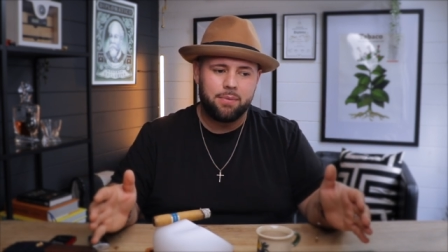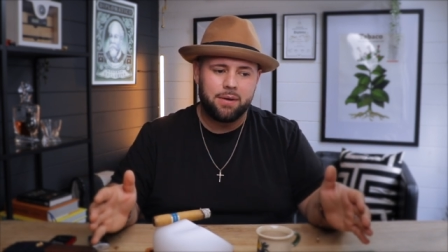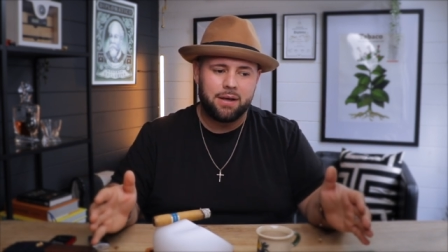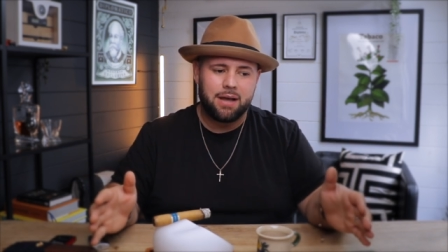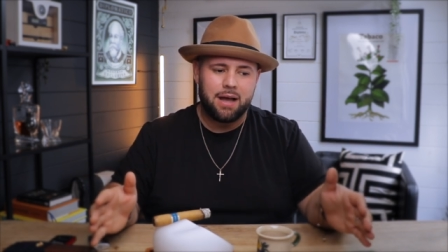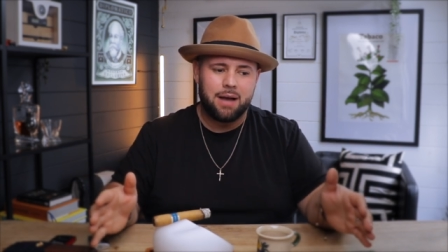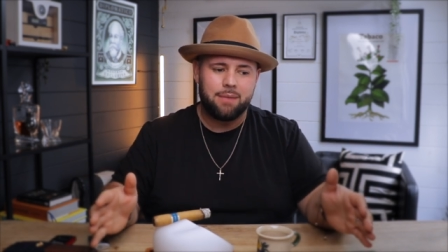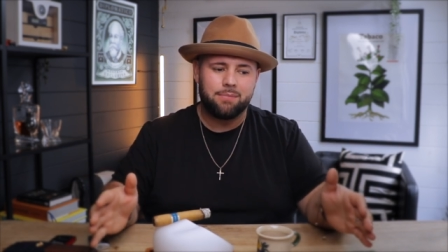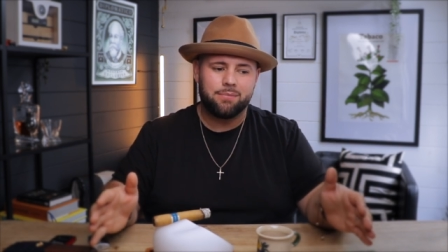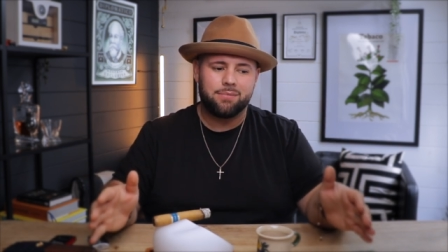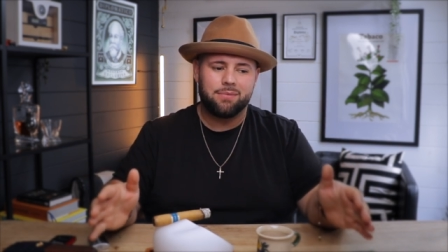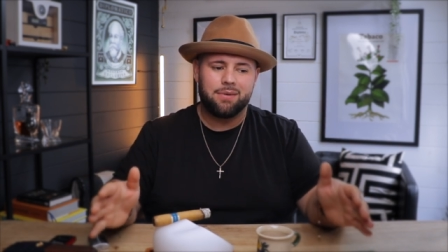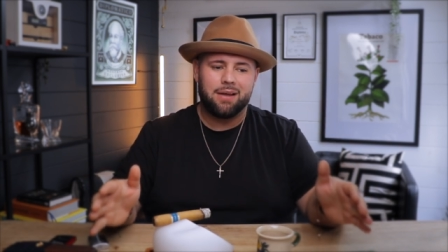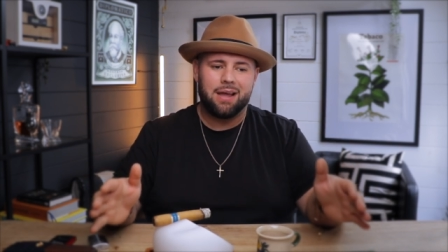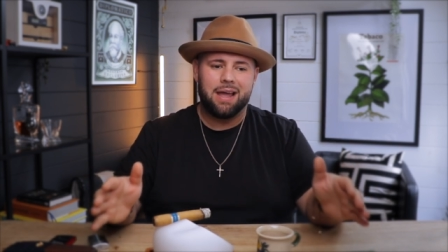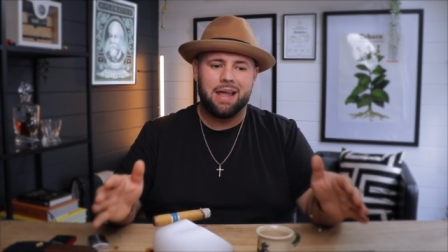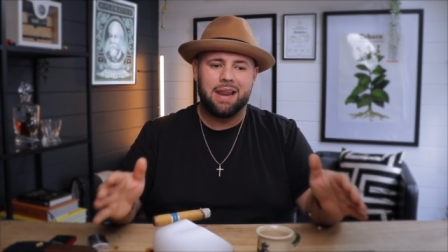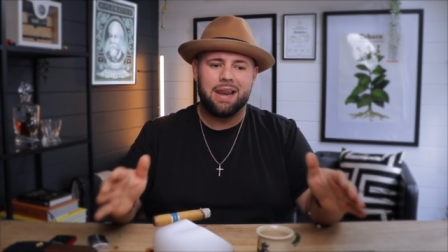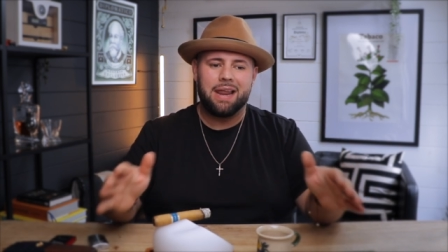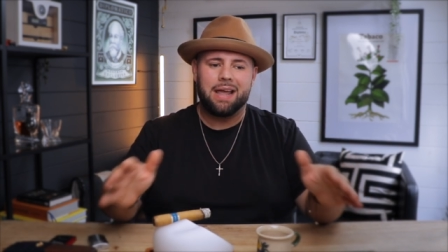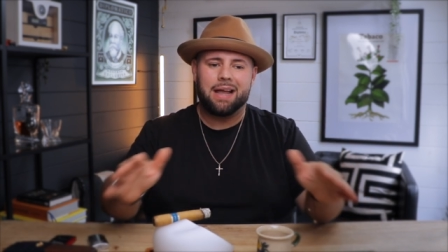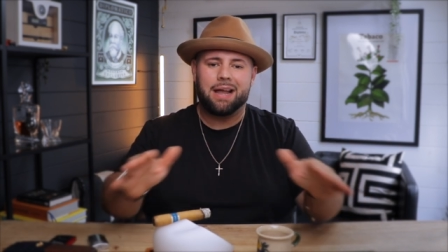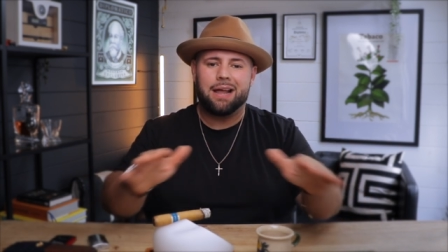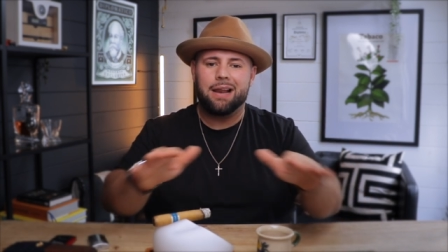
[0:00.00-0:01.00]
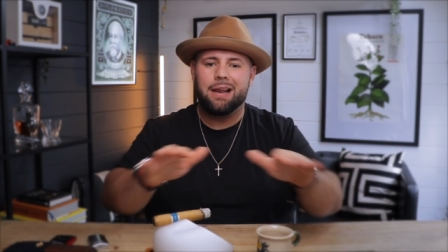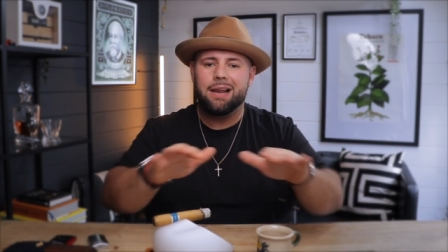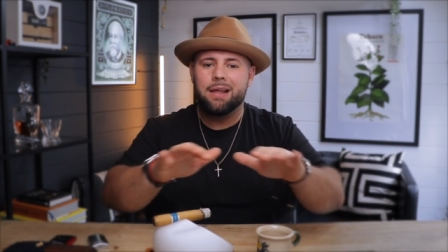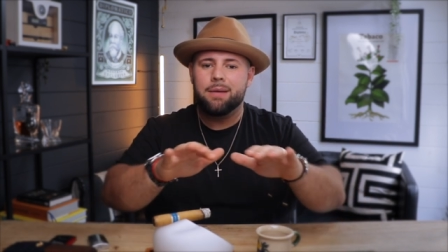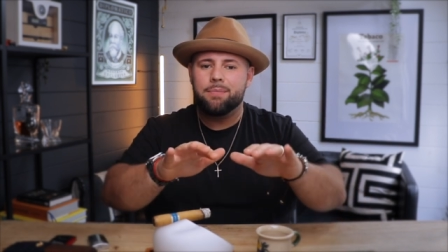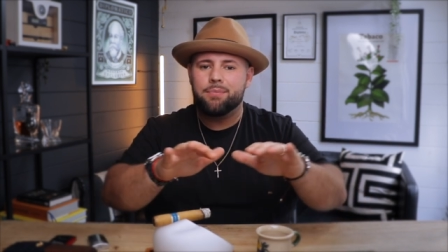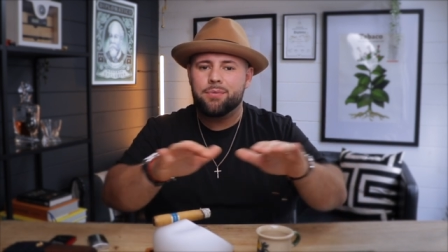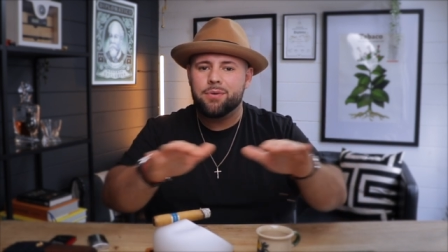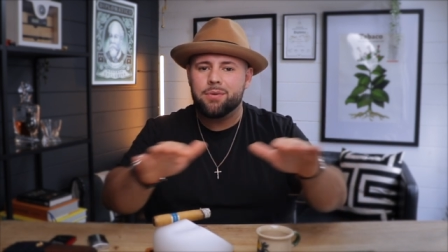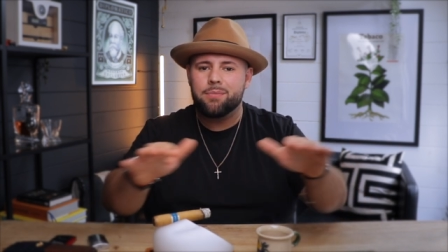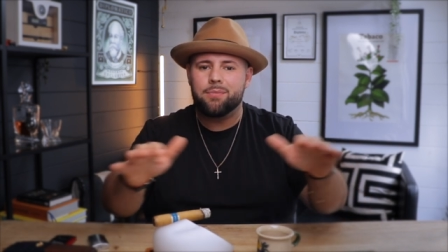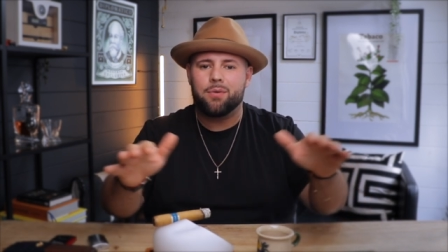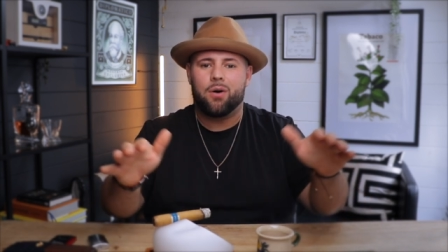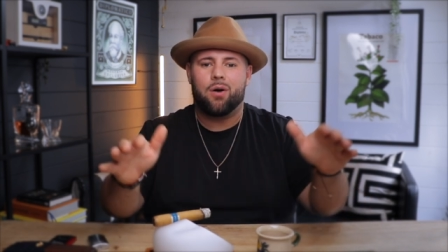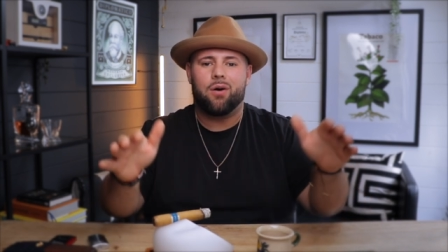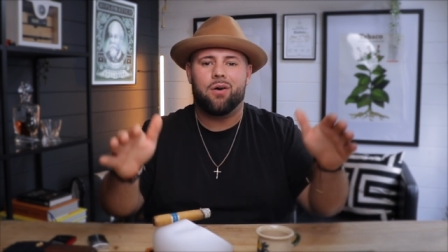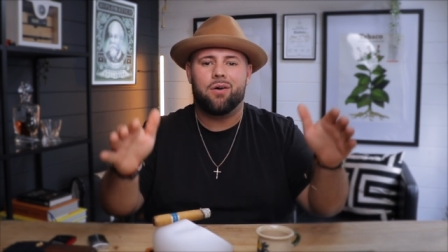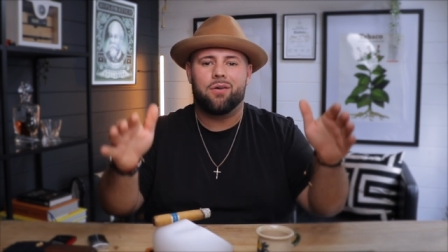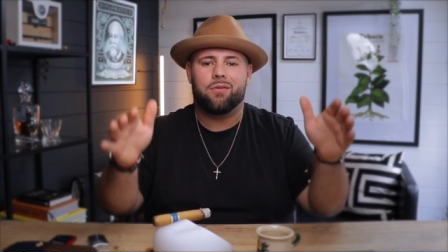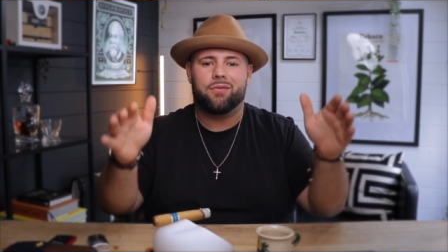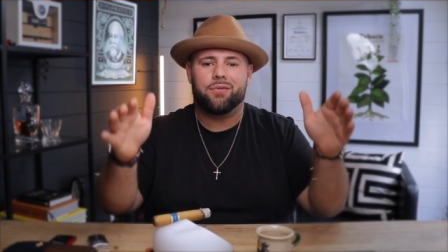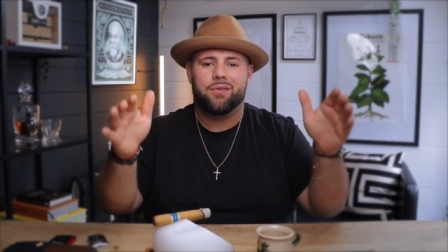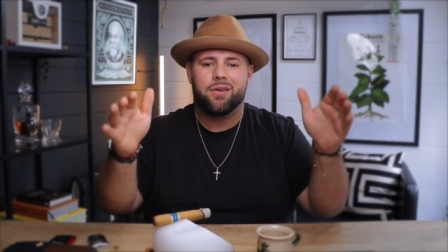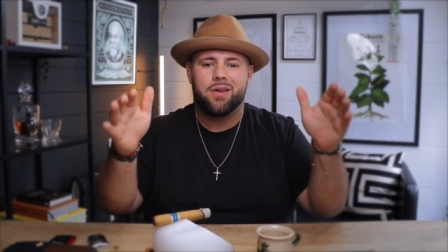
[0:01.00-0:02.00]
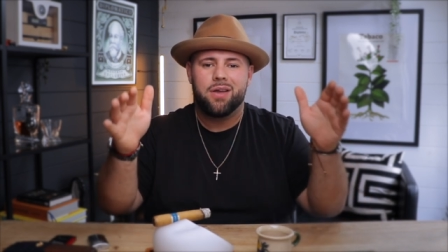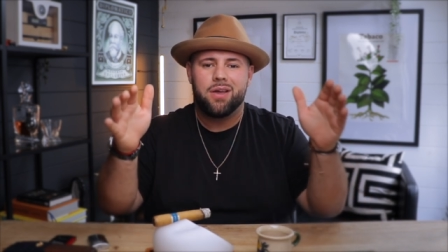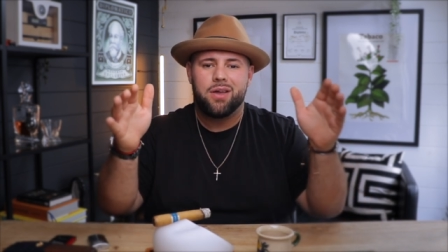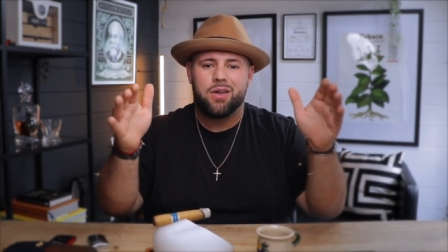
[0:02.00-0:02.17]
become an equilibrium of